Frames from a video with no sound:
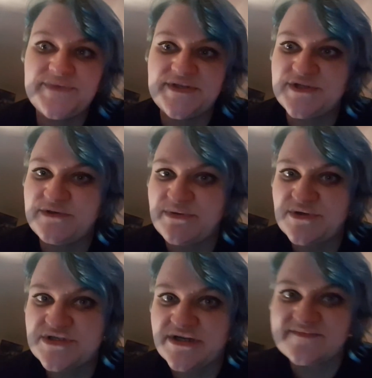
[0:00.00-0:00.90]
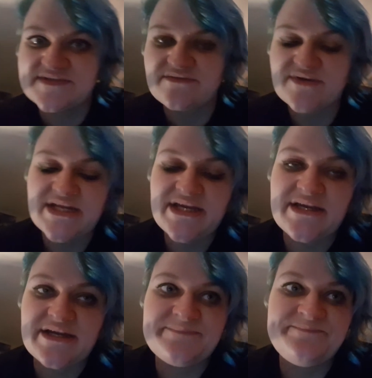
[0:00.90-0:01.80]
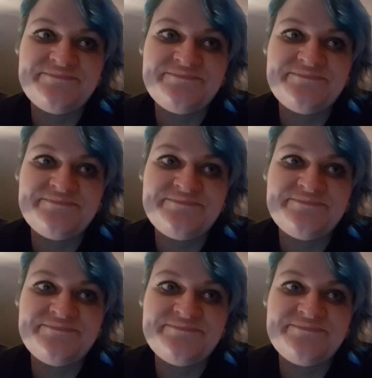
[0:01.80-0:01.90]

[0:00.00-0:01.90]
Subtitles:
the two bookshelves that are in here.